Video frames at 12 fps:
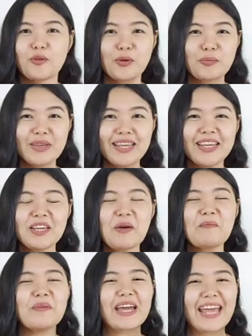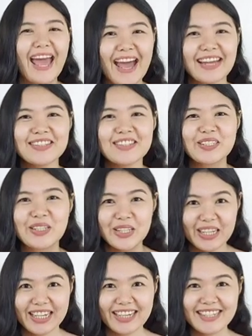For me, my answer
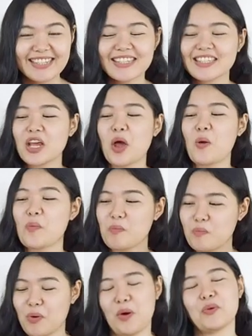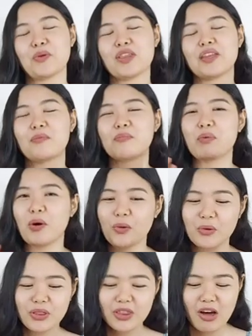is both.
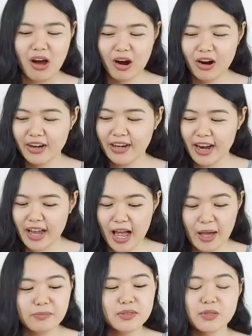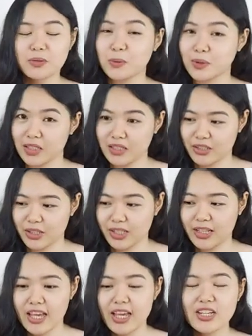Both are absolutely
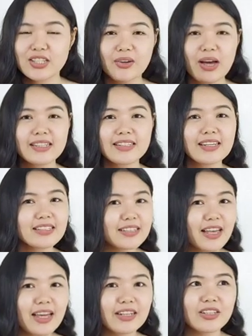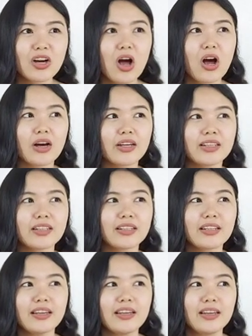good. So as I said
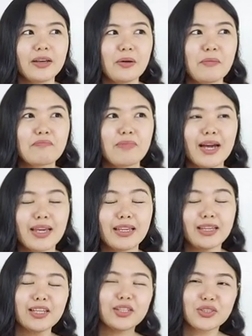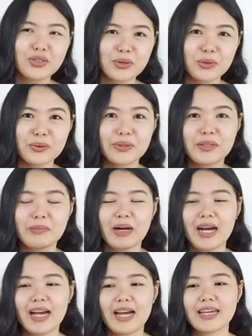on my intro,
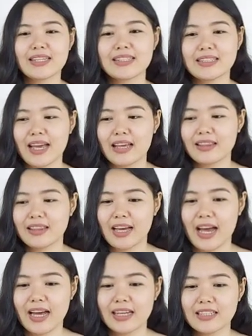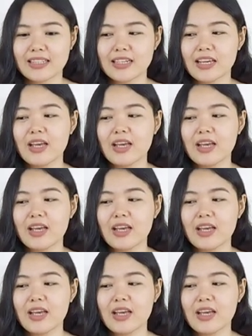diba, I said that